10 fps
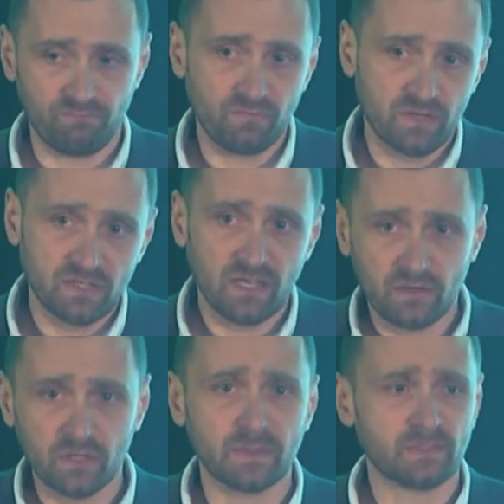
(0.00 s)
this
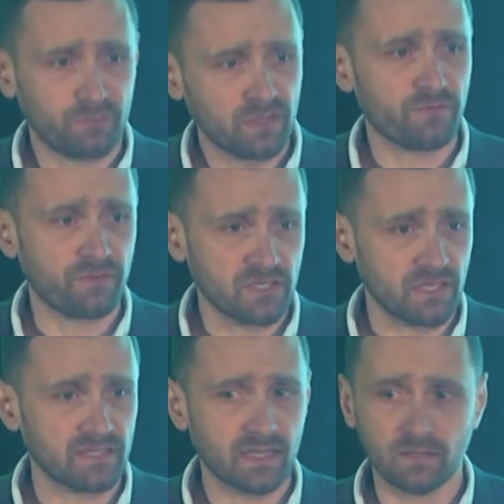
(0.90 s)
algorithm is pretty
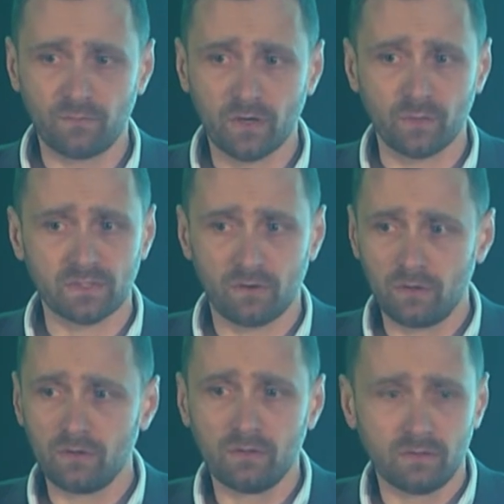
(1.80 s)
efficient. They can work with
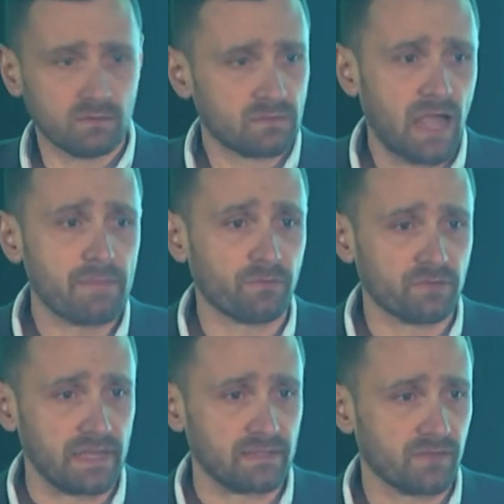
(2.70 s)
all type of
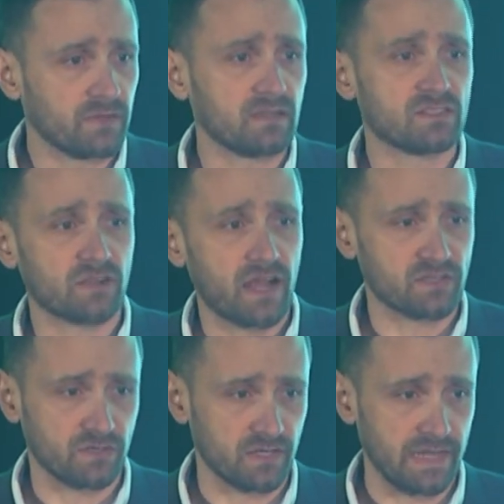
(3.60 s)
data, even
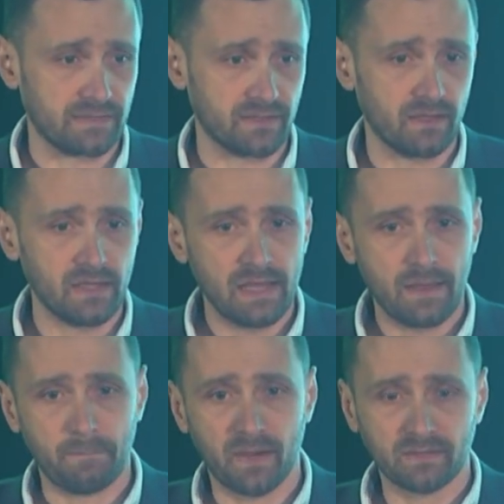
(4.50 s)
unstructured data.
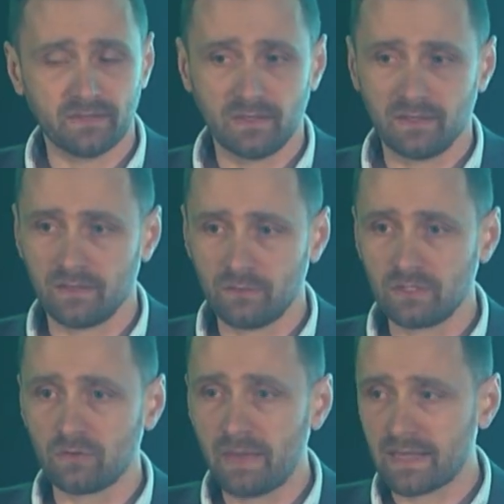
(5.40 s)
But in order
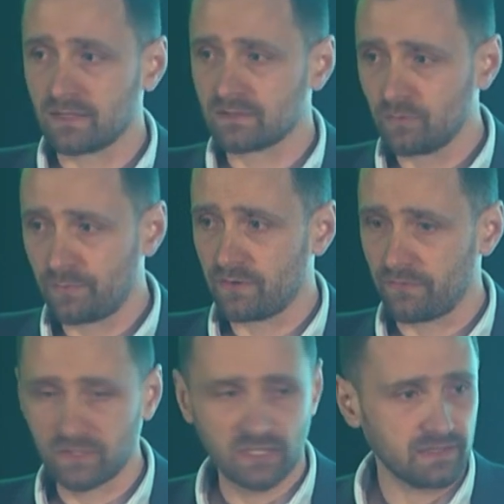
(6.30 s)
to make it super
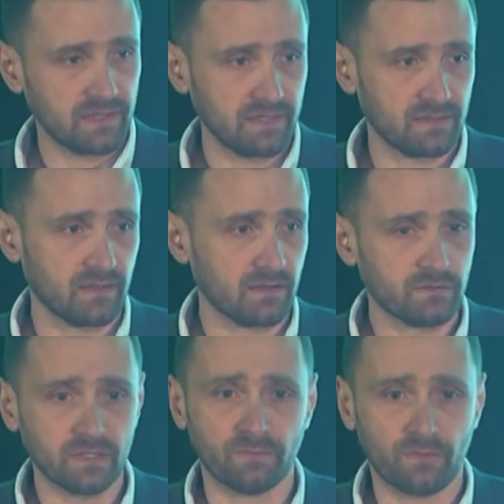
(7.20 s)
efficiently, the
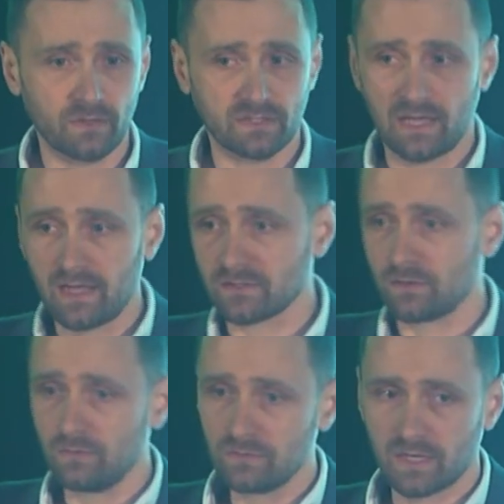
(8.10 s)
algorithm works as
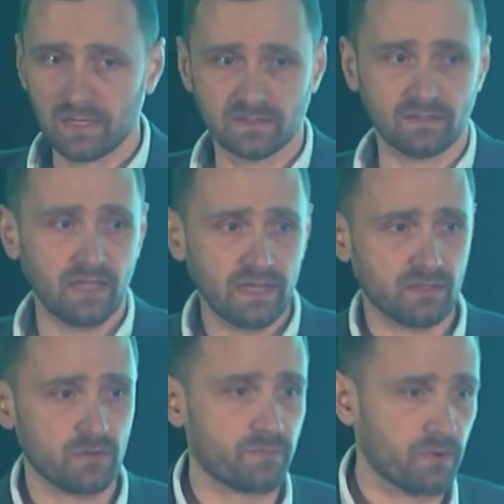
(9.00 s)
good as the
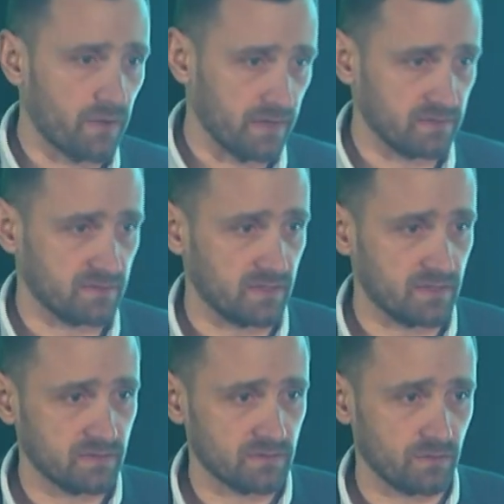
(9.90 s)
data you provide there.
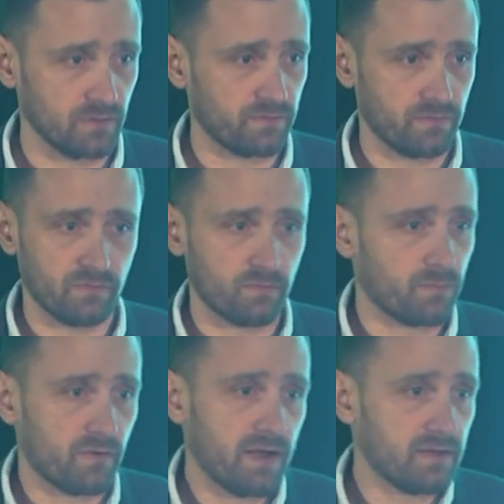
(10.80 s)
So if you
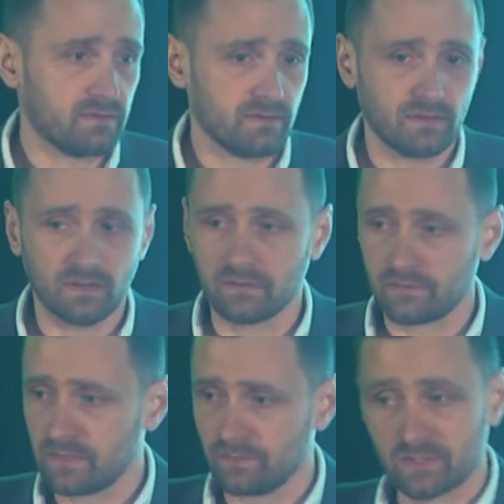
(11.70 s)
provide the
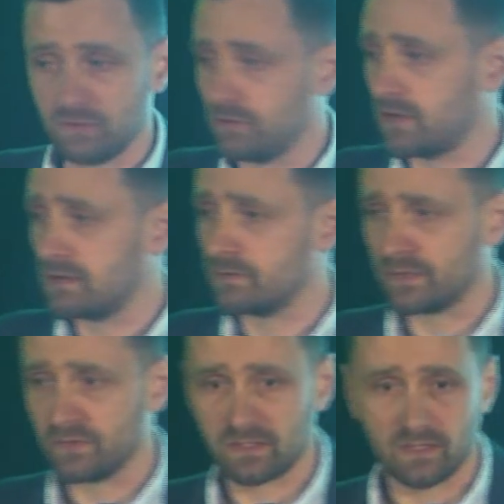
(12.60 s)
algorithm, machine learning
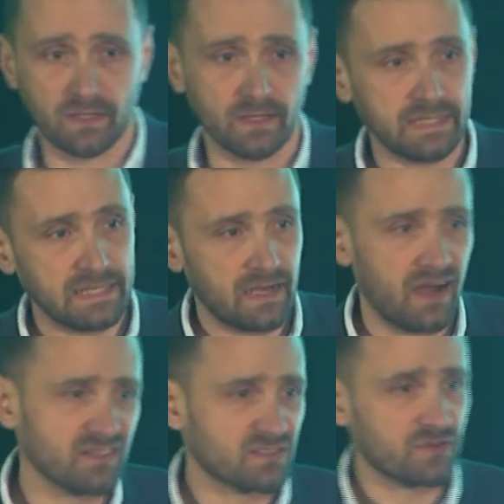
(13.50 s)
algorithm with the
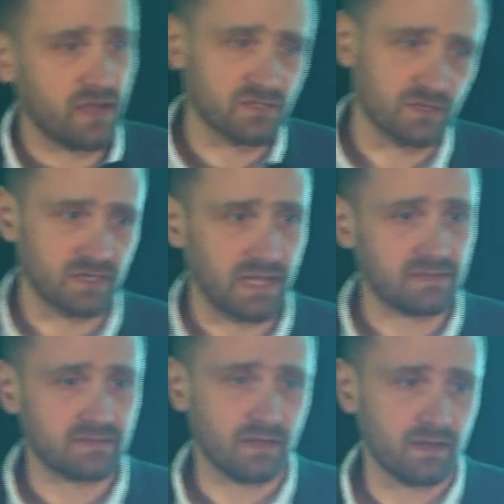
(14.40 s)
unstructured
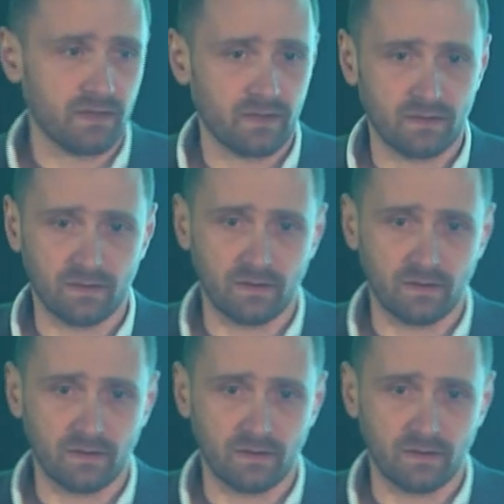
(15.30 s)
data,